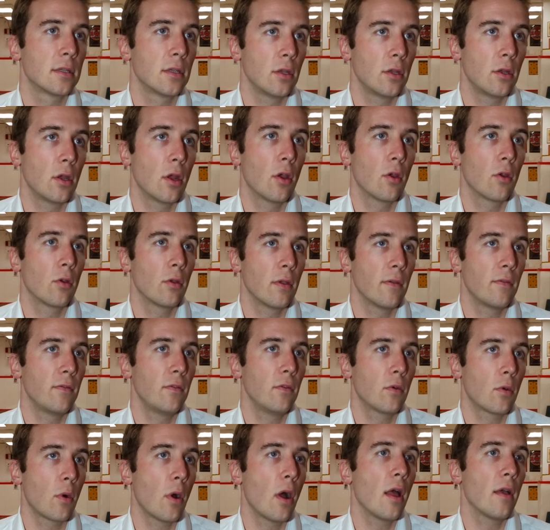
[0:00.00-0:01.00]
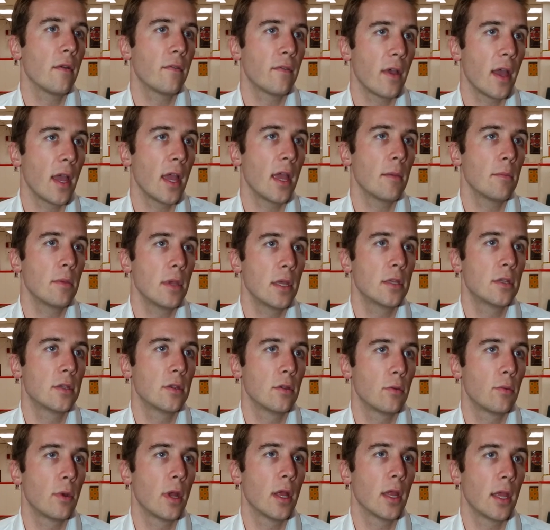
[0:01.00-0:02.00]
you know, if you qualify, it means
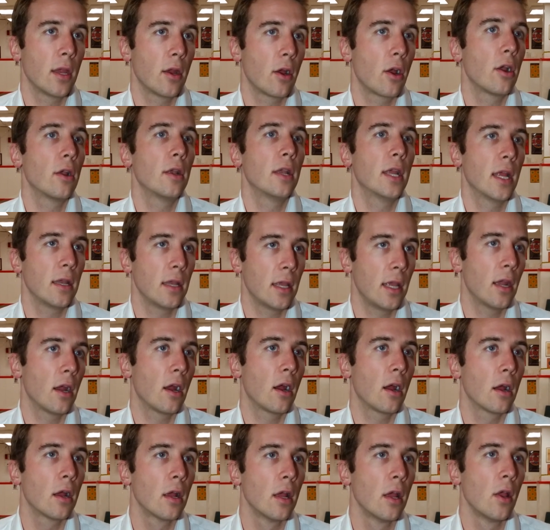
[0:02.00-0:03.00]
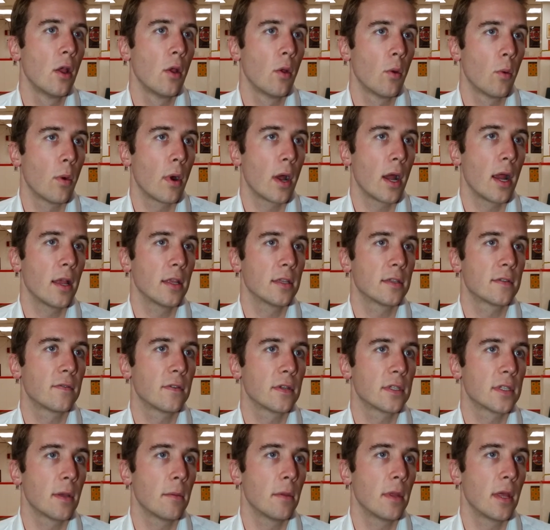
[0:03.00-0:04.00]
you really earned it here. Whereas
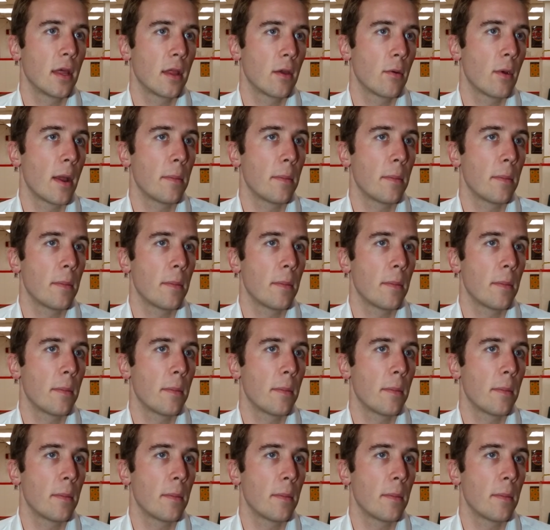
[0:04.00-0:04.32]
for some of the other